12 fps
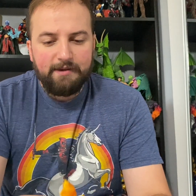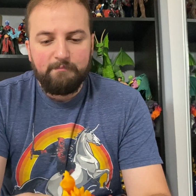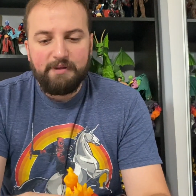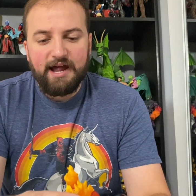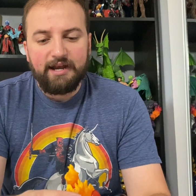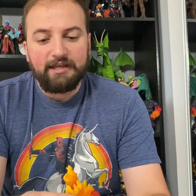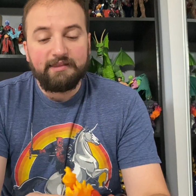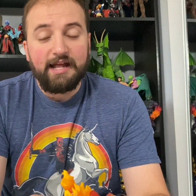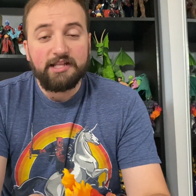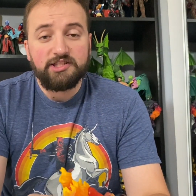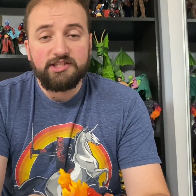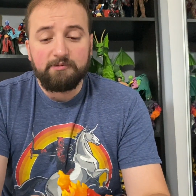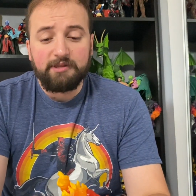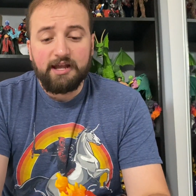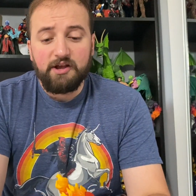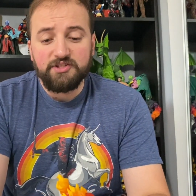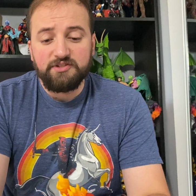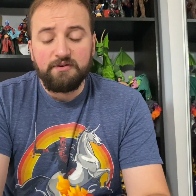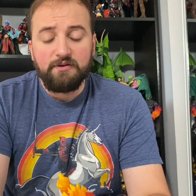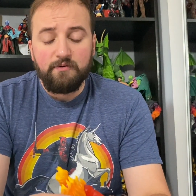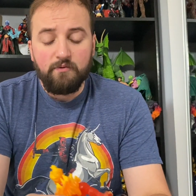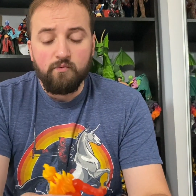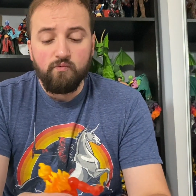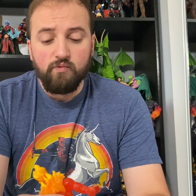body, and that's something I was
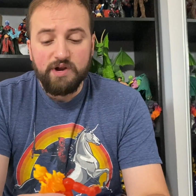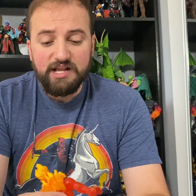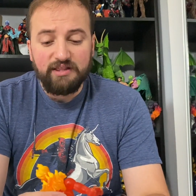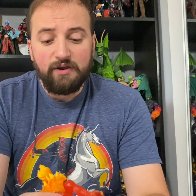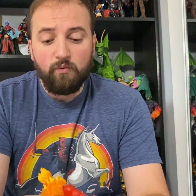really